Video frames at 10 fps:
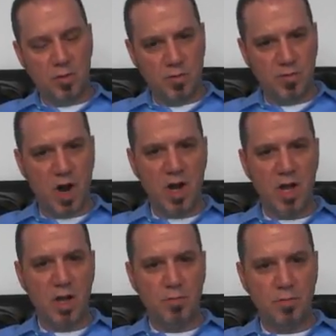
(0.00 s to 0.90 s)
through
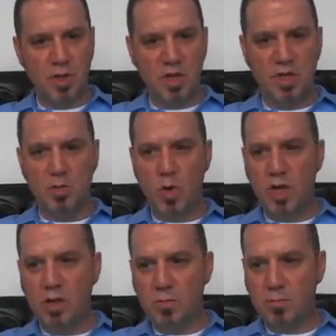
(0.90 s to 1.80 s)
Friday each
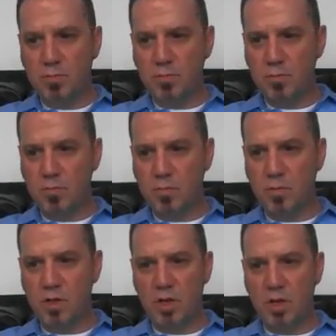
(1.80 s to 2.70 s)
week.
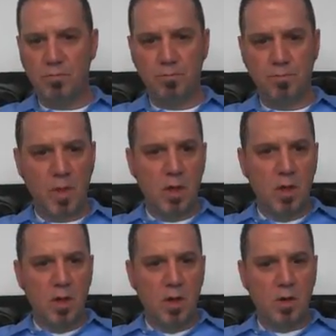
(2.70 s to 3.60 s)
Okay.
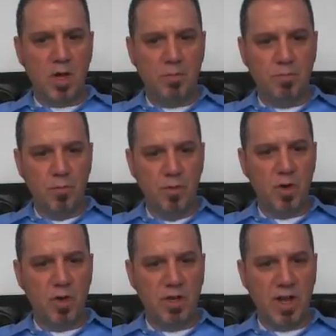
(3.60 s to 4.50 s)
Okay,
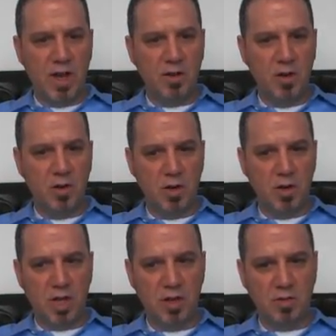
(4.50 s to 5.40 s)
moving on down here.
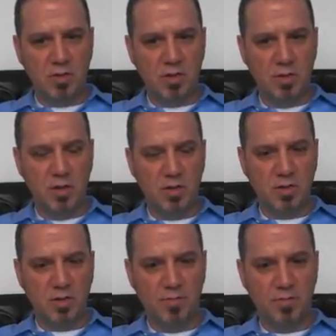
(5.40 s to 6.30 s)
Again,
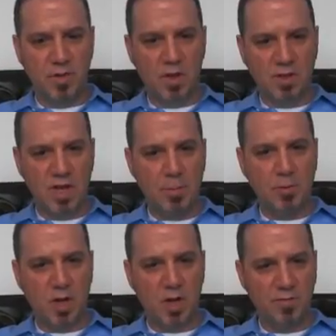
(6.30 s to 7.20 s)
there's a
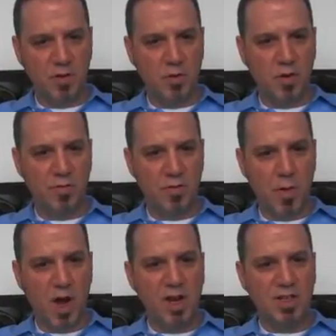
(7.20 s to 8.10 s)
snapshot view of the
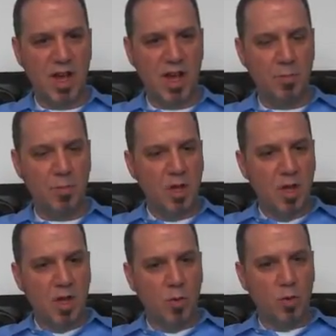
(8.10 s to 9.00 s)
MindTap,
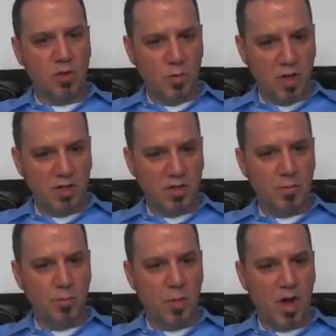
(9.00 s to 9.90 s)
which runs
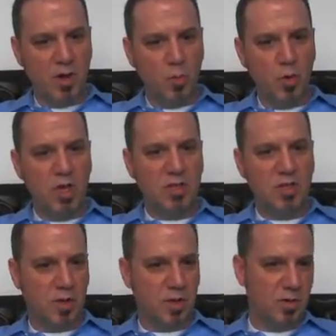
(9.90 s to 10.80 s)
by weeks.
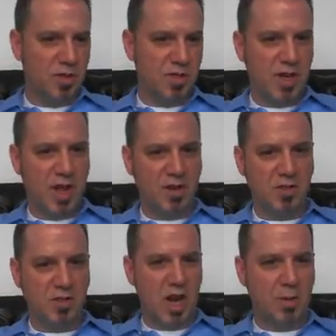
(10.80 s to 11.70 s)
They're listed out
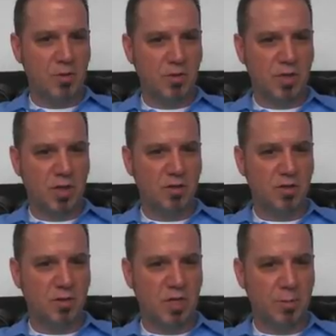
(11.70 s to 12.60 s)
chapters here.
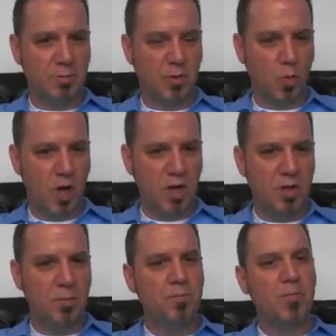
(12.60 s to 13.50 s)
So chapter
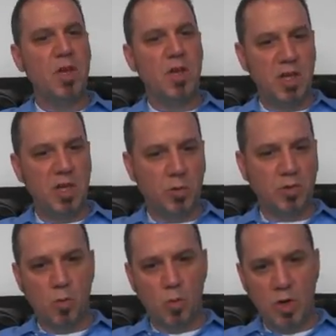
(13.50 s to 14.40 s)
1
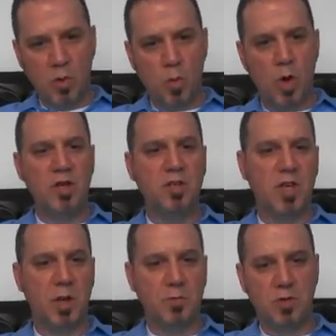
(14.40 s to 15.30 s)
equals week 1,
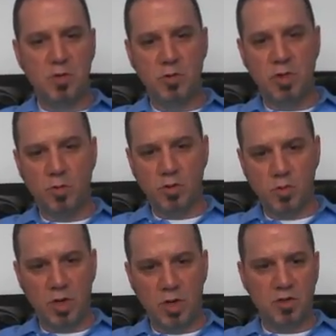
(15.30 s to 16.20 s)
chapter 2 equals
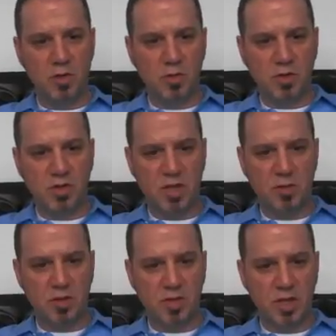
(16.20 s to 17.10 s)
week 2, etc.,
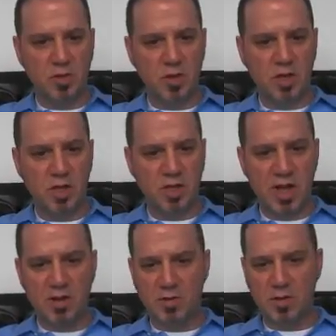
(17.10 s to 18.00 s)
etc. You get
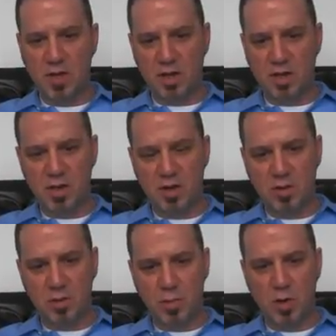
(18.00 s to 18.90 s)
down to the Excel
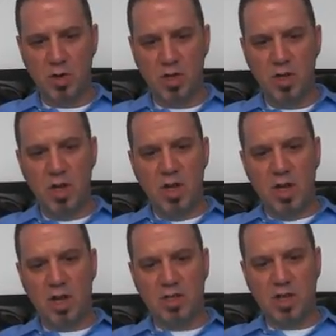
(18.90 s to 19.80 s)
component.
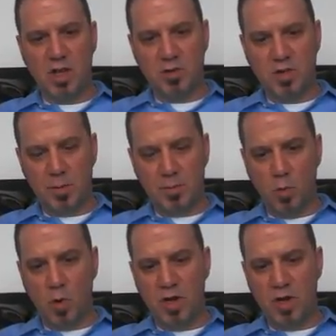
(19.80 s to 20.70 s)
Excel
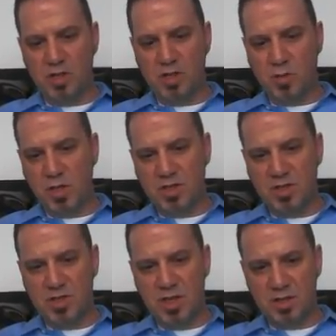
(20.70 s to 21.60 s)
chapter 1 is week
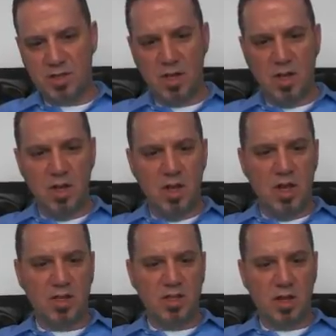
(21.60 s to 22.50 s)
6.
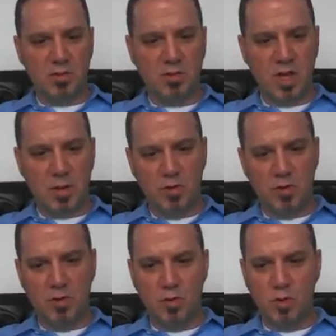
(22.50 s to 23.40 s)
Excel chapter
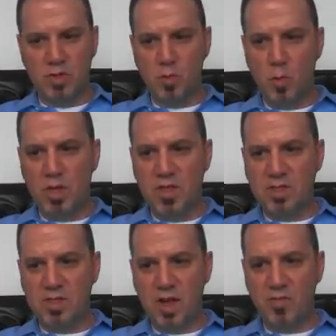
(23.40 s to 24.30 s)
2 is week
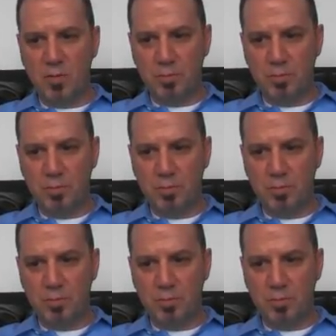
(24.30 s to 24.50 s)
7.